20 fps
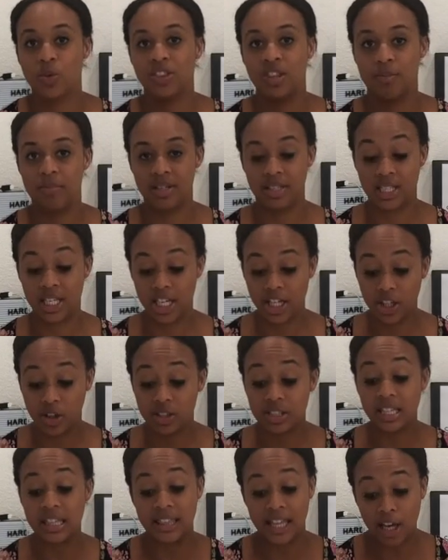with the
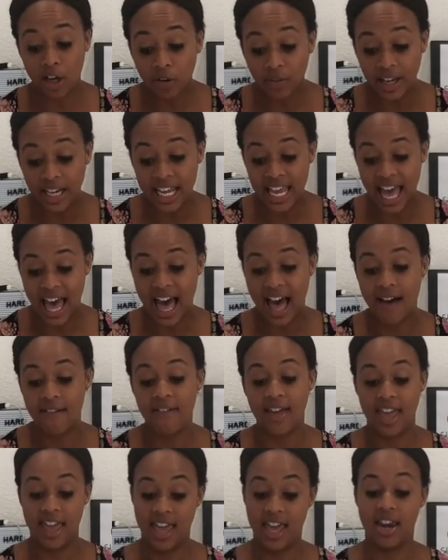materials they already have
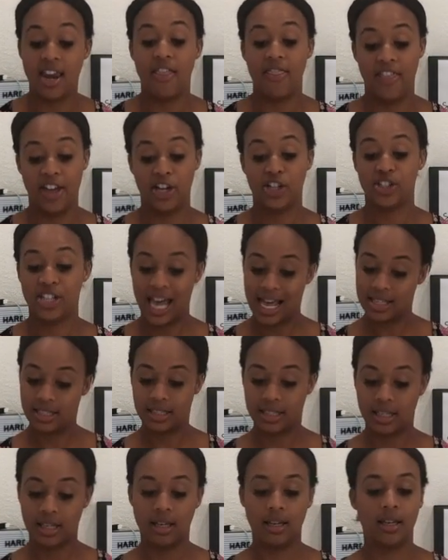in their
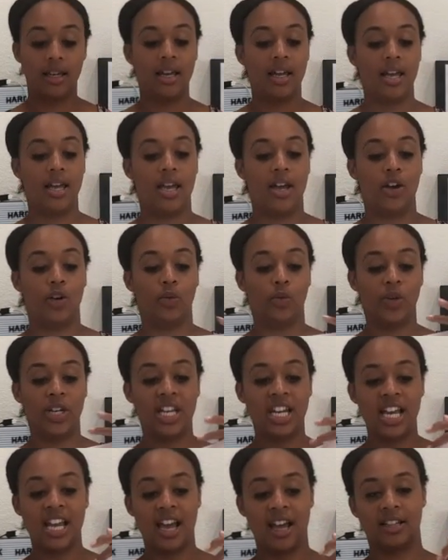desk.
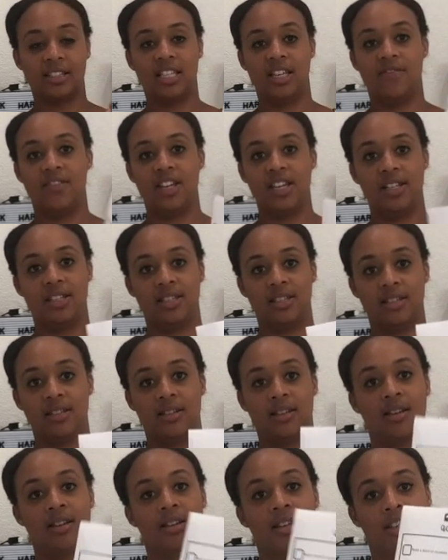Reading activities.
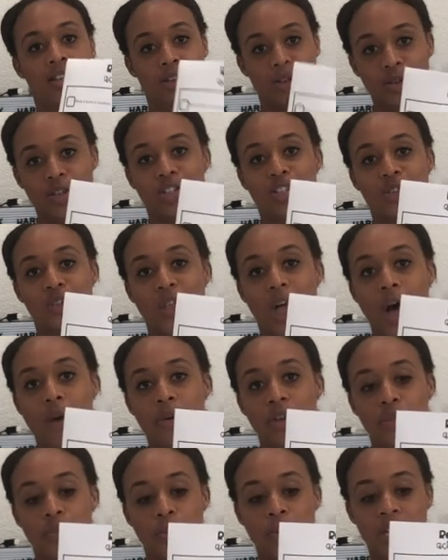You can do a
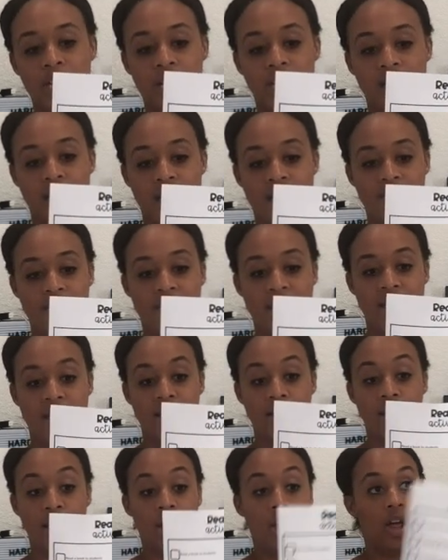lot with reading. I
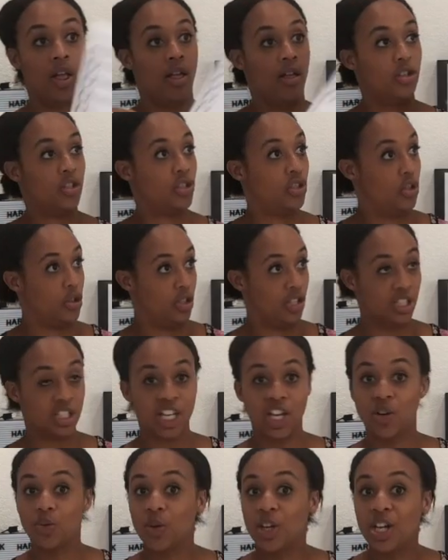mean, students
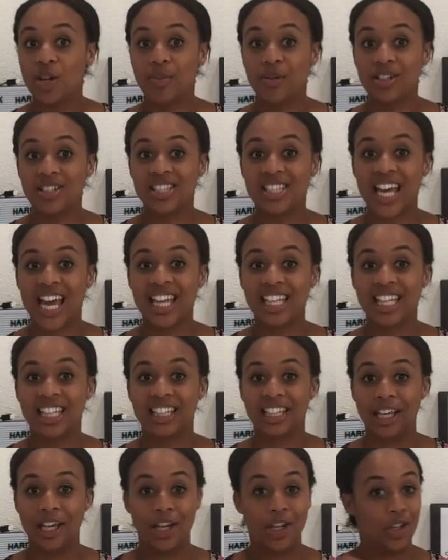can read a book
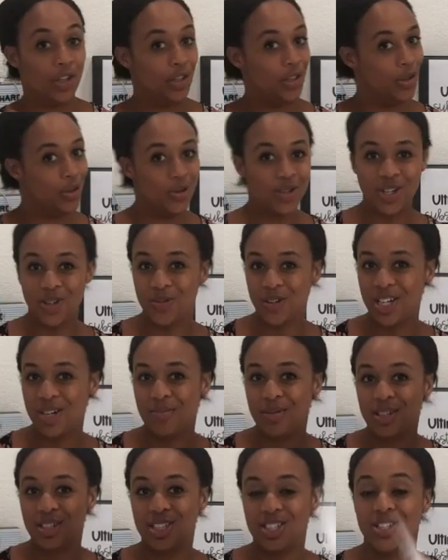silently. You can read a
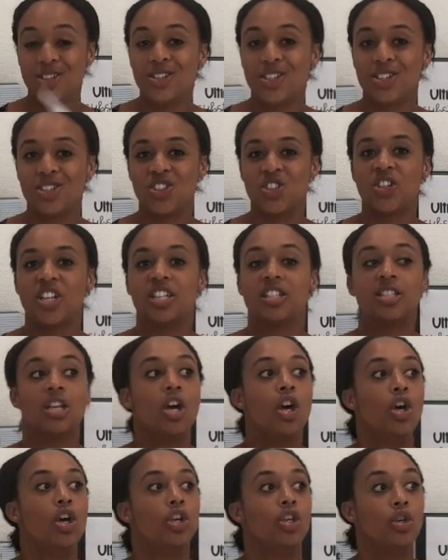book to the students.
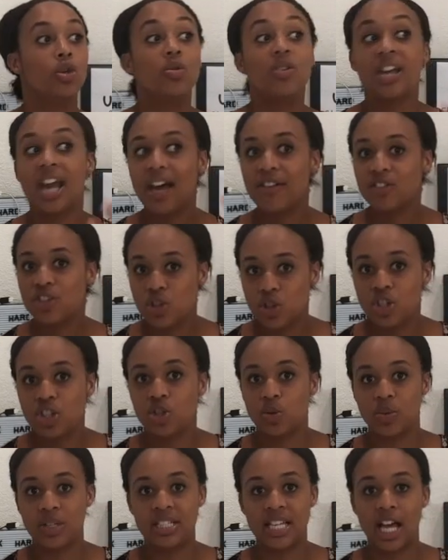You can have
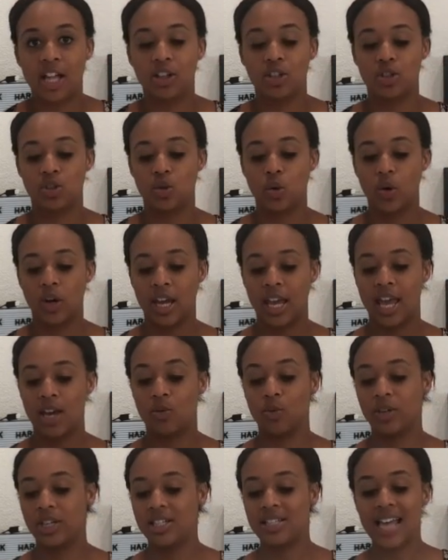students retell a story,
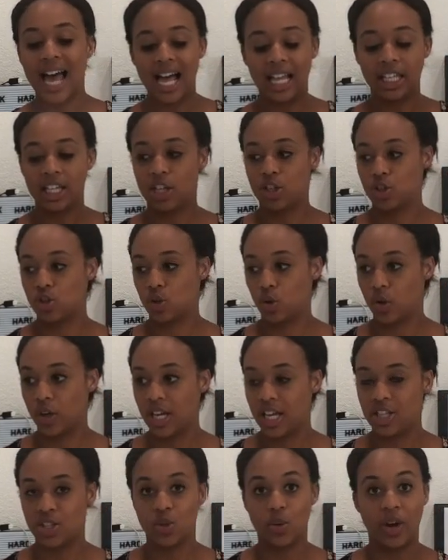and retelling a
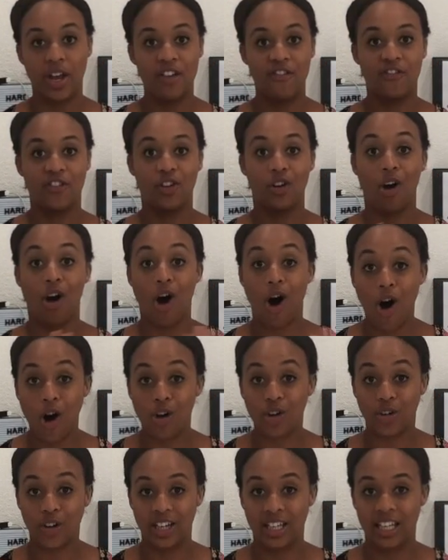story is great for
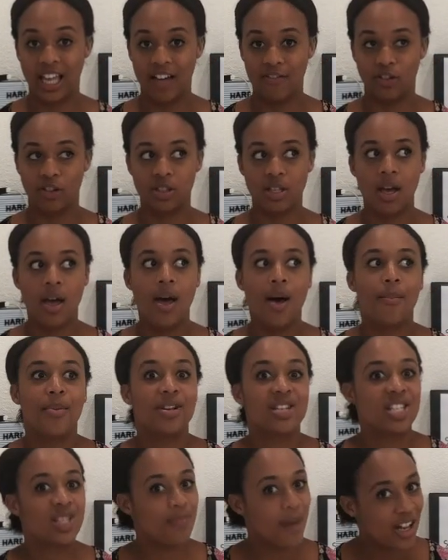all grade levels,
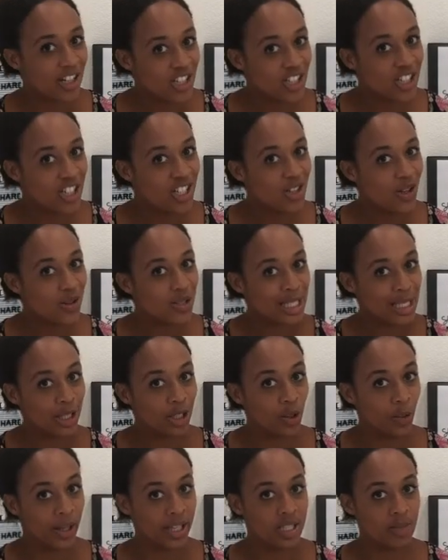but especially those
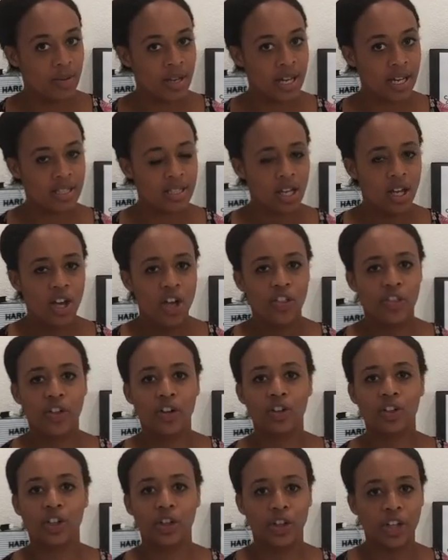little ones because
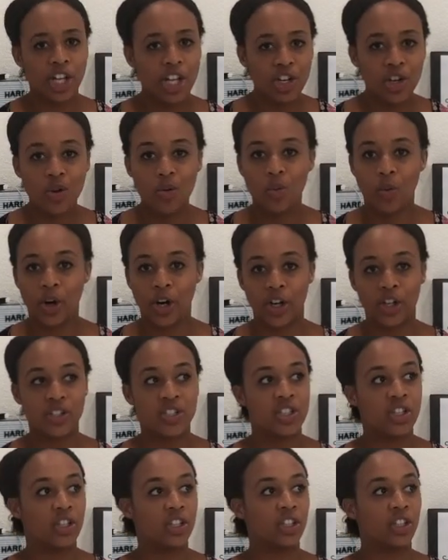they're learning new
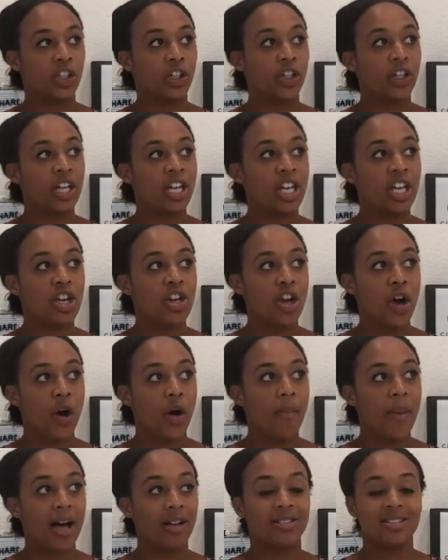words. They're learning, you know,
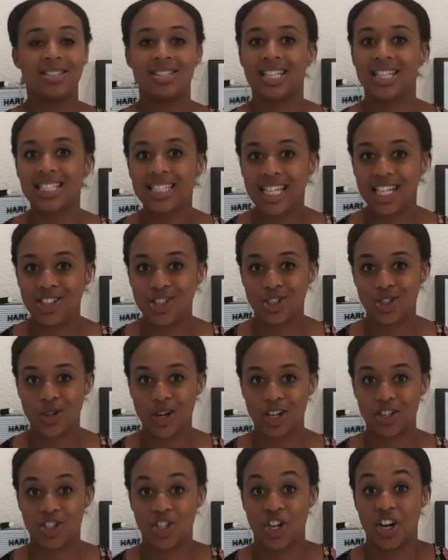about sentence
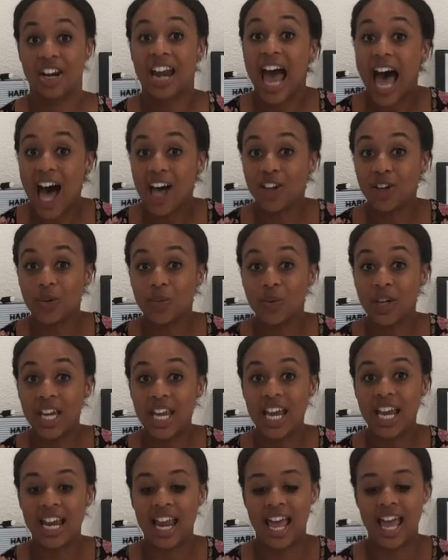structure and how to
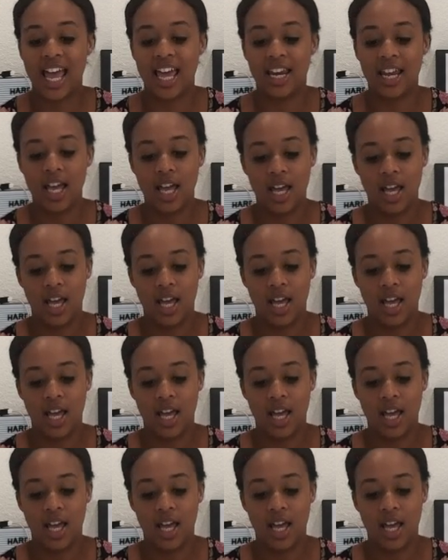read, and